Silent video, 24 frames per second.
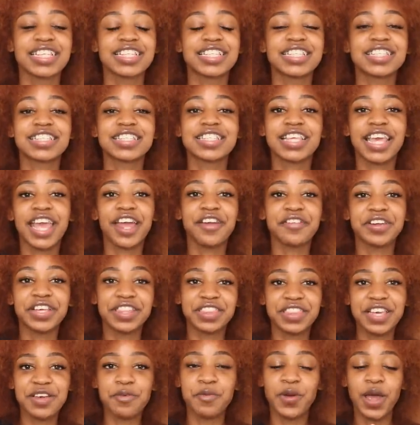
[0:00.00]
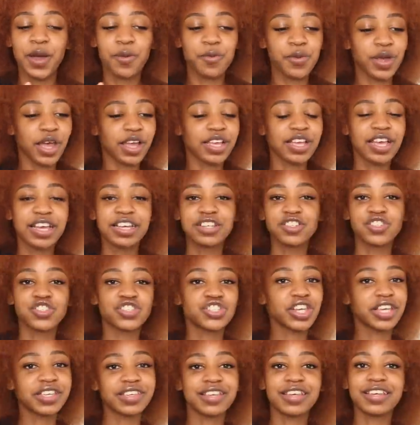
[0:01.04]
scary thing where we're
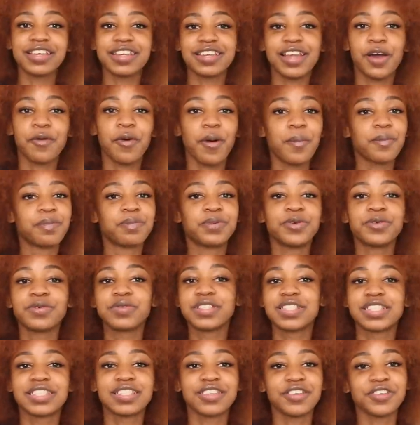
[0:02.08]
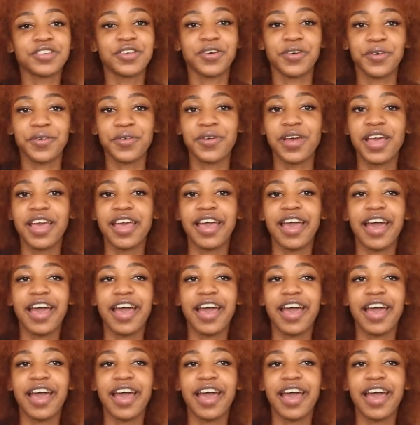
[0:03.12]
shaking in our boots, you know,